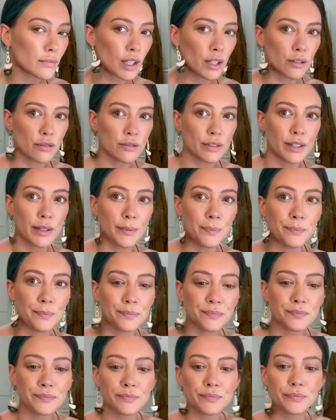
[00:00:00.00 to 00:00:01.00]
You see?
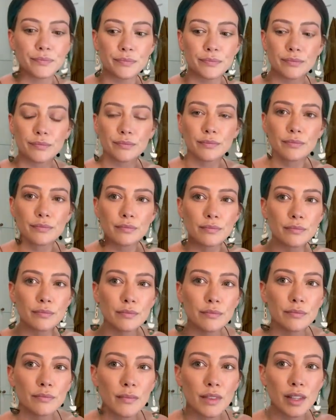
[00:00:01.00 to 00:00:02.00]

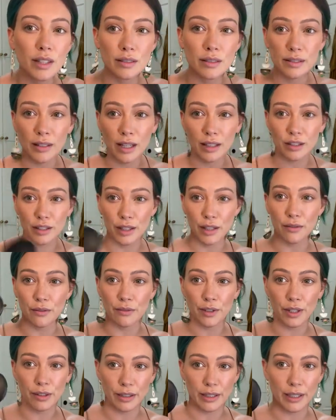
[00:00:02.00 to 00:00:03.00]
This is actually a
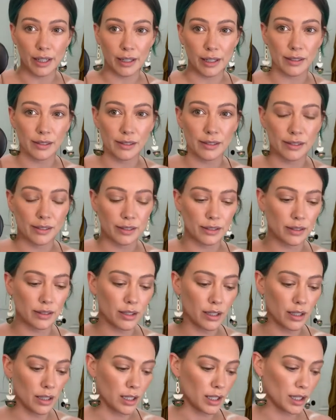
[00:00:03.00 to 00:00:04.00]
very nice
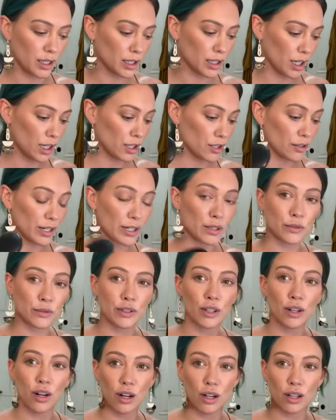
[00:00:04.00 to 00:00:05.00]
color. I use
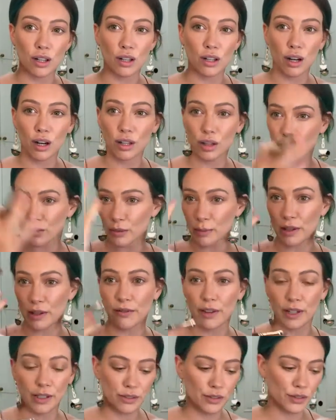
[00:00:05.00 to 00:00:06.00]
it all over my
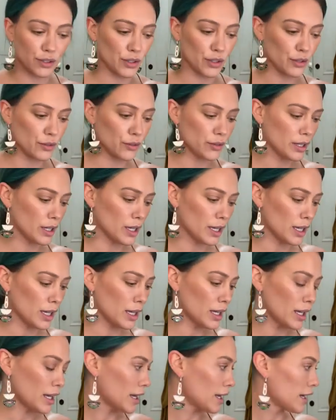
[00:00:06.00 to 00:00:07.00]
face too.
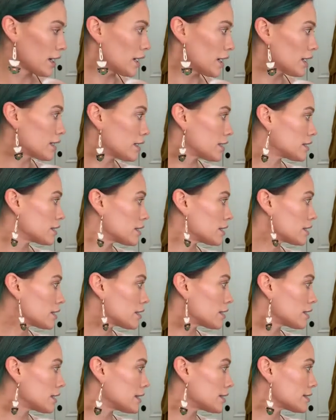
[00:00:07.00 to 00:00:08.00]
And
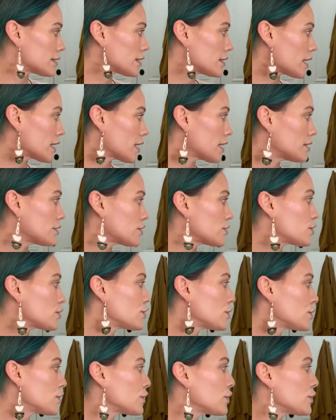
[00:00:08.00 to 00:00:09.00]
it's nice
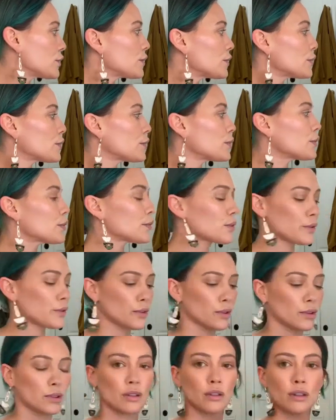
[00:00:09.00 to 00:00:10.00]
to,
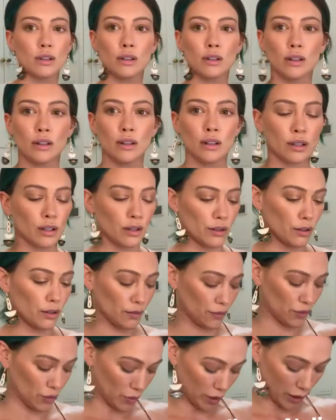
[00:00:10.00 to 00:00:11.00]

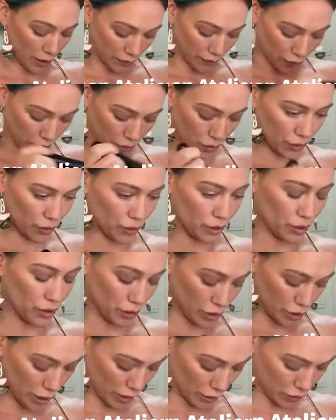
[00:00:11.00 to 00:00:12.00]
if you have your
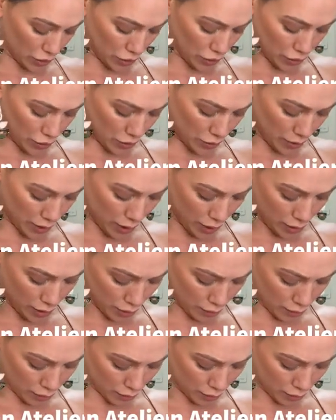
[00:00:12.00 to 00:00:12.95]
chest showing,